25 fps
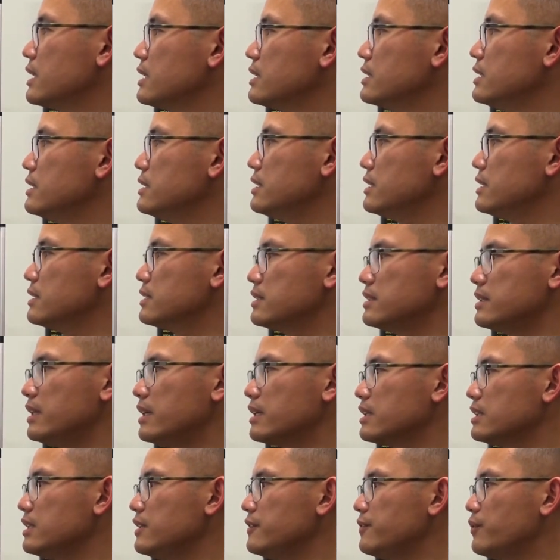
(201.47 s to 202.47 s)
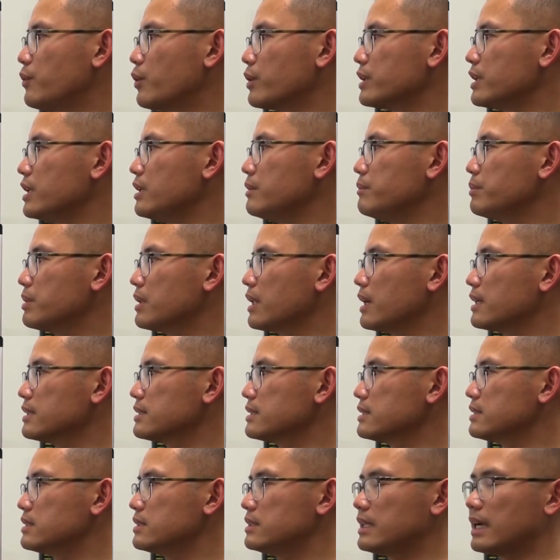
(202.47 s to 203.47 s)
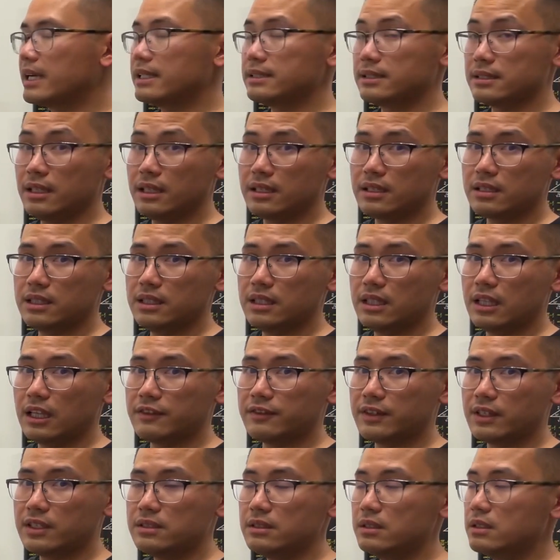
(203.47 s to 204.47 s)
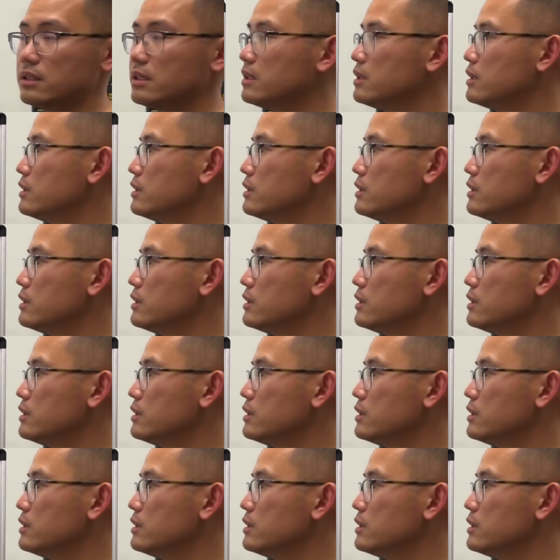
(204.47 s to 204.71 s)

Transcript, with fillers: this is negative 14 plus that is negative 11.